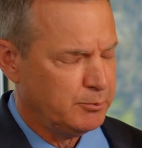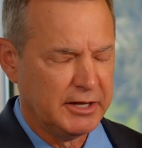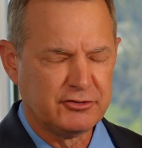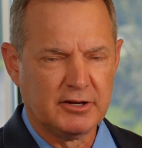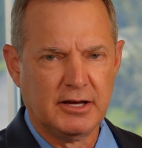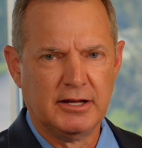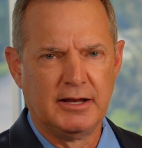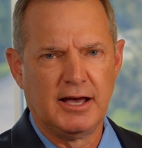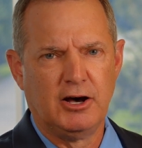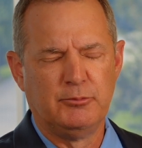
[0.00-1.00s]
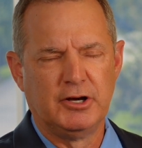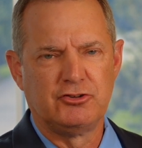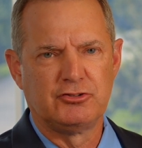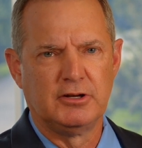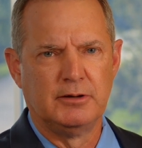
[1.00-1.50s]
based on how
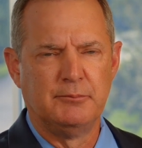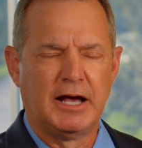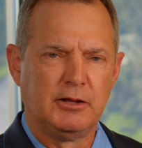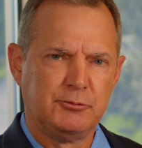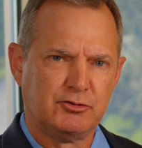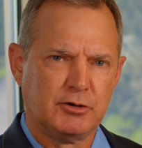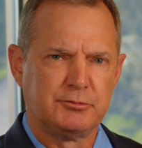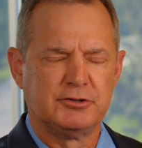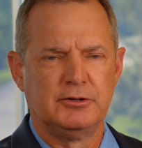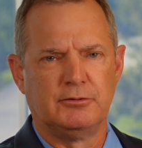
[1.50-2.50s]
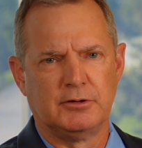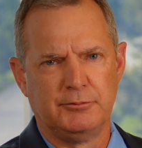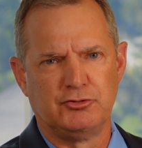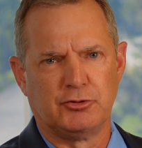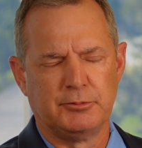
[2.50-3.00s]
much malabsorption or
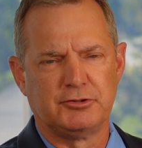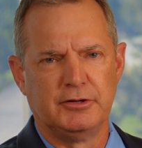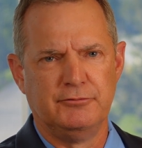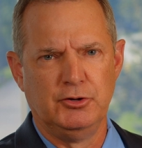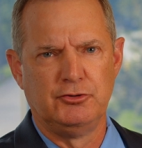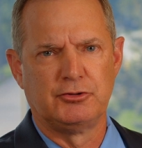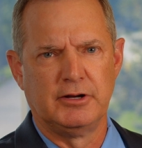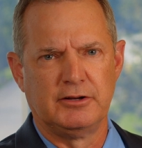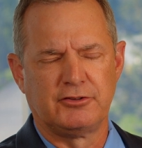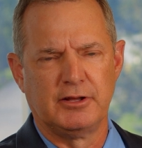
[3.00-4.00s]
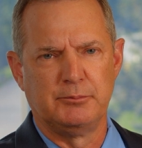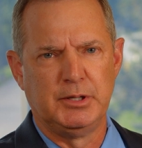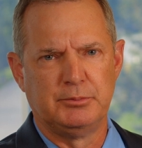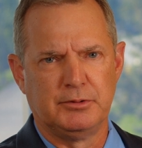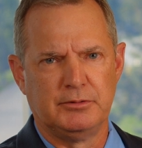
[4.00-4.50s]
absorption of nutrients that
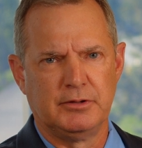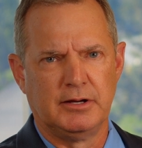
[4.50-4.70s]
people